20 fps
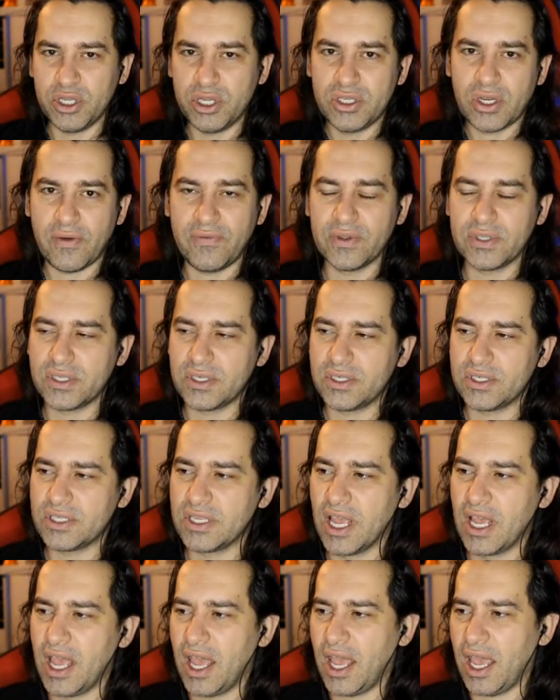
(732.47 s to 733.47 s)
Bridge
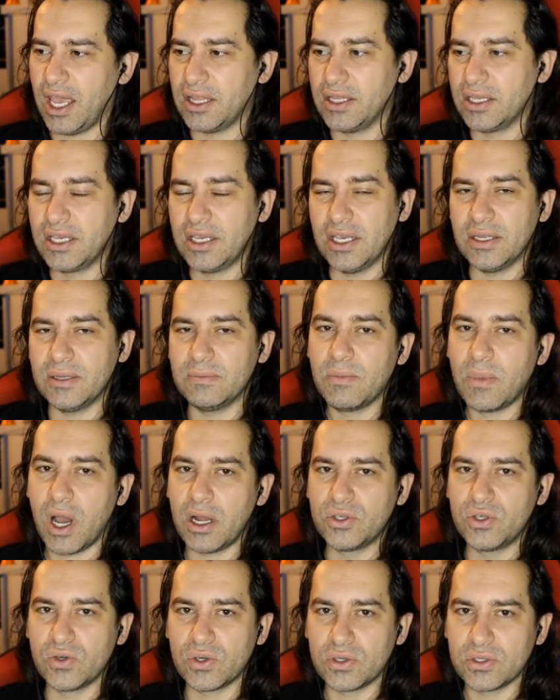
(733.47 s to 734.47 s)
Officers, and the kit
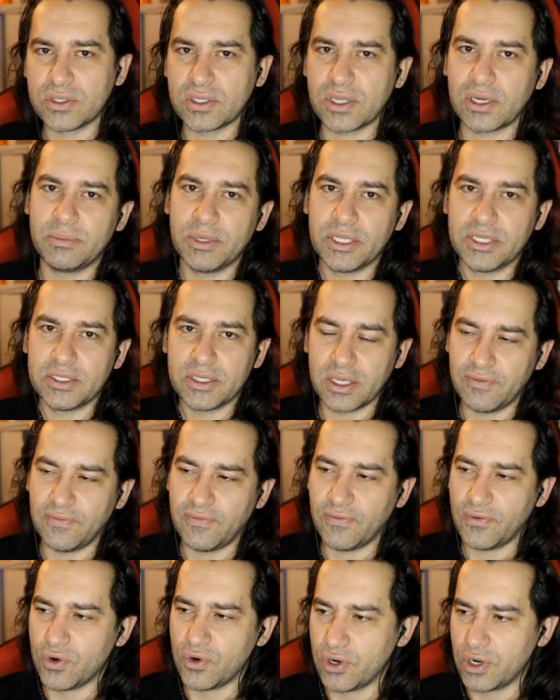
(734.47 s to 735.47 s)
modules are basically
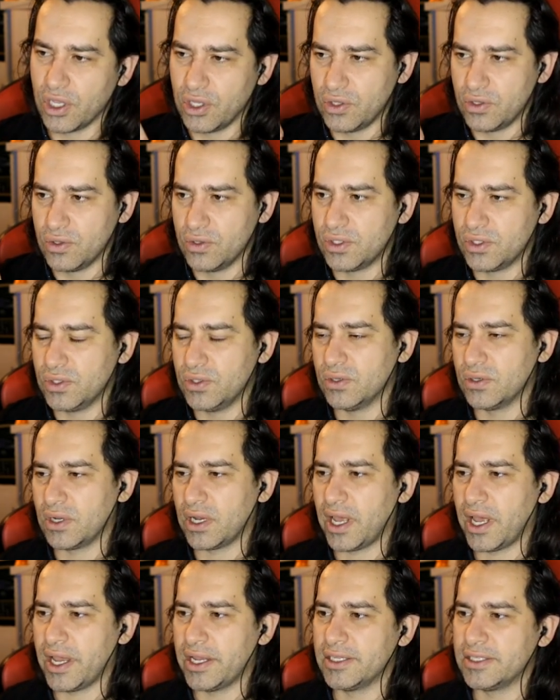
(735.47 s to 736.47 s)
for you to
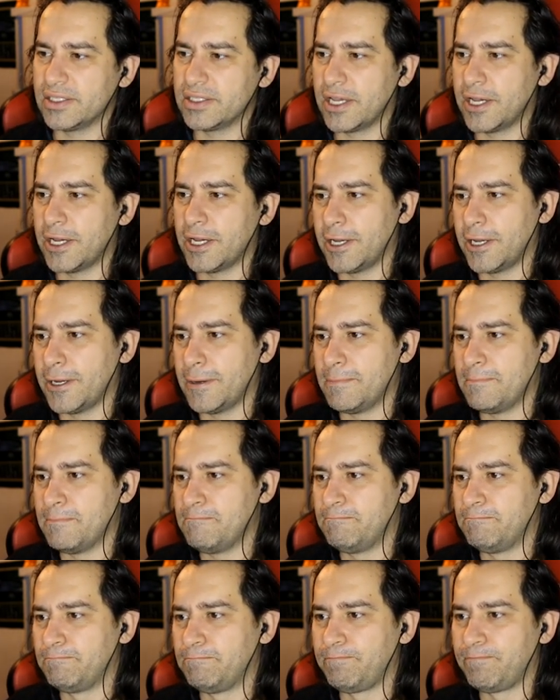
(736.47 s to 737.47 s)
utilize.
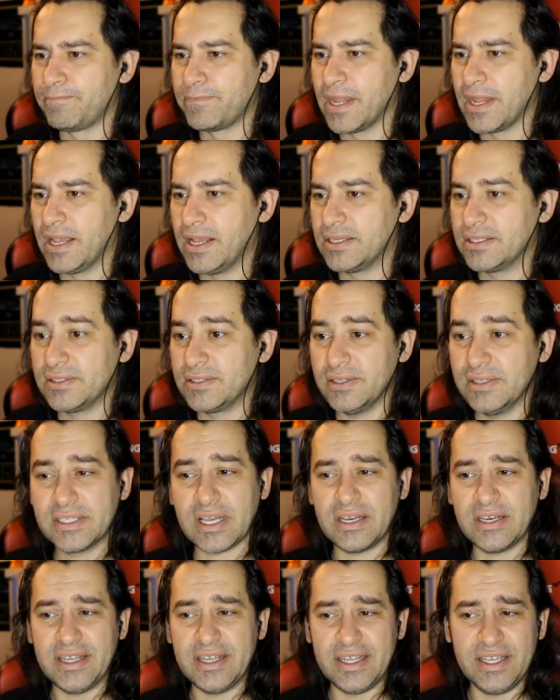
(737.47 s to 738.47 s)
So it's
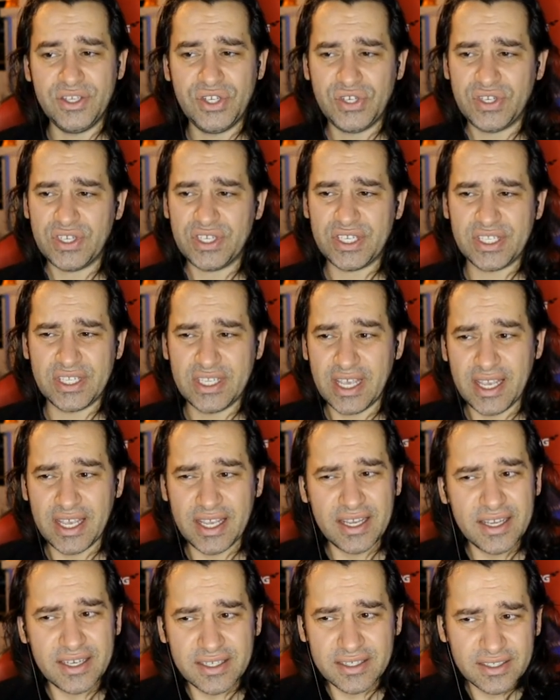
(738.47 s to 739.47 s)
kind of
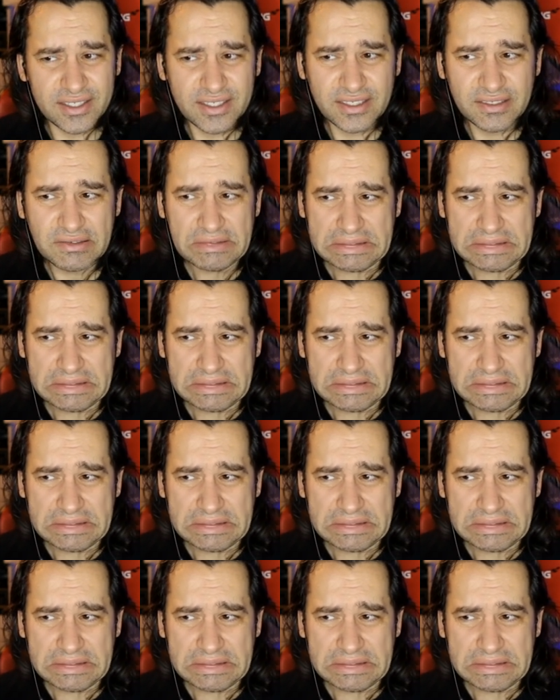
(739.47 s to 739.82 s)
interesting.